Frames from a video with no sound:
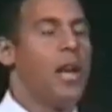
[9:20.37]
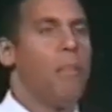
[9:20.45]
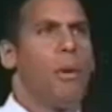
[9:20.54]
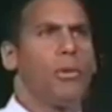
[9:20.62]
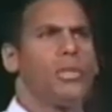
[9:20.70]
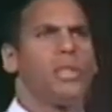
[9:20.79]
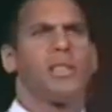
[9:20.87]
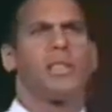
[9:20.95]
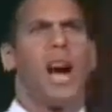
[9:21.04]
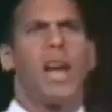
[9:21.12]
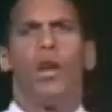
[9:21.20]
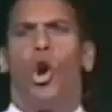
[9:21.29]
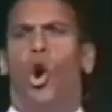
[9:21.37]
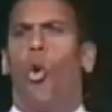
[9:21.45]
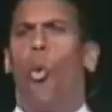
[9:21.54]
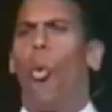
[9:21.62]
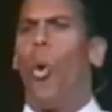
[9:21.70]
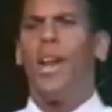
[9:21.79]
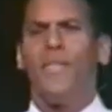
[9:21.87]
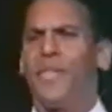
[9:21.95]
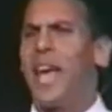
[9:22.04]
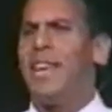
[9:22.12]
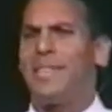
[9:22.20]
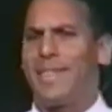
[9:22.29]
Moses says, God, what if
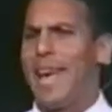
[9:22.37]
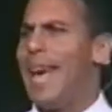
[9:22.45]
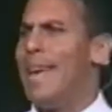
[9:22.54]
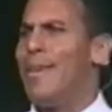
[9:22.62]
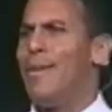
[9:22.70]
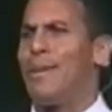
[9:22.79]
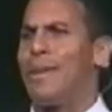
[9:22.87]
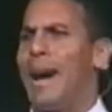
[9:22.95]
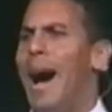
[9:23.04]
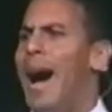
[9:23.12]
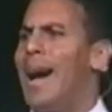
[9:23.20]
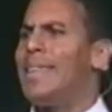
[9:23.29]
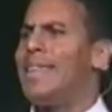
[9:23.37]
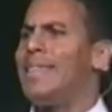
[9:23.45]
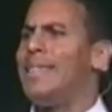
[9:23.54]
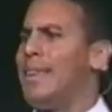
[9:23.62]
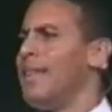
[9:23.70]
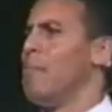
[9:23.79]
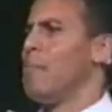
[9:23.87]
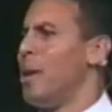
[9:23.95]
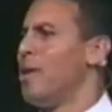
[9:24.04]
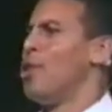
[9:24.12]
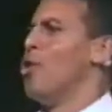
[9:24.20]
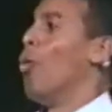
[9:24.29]
they say God didn't
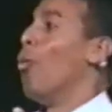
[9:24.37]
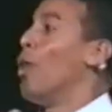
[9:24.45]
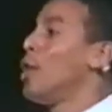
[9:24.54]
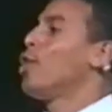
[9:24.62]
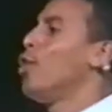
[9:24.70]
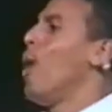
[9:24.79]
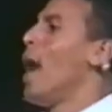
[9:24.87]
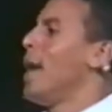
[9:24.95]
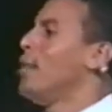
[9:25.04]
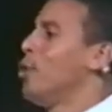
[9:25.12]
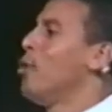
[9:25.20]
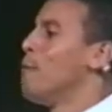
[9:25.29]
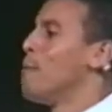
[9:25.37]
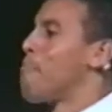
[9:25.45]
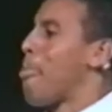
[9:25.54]
appear to you? What do I do?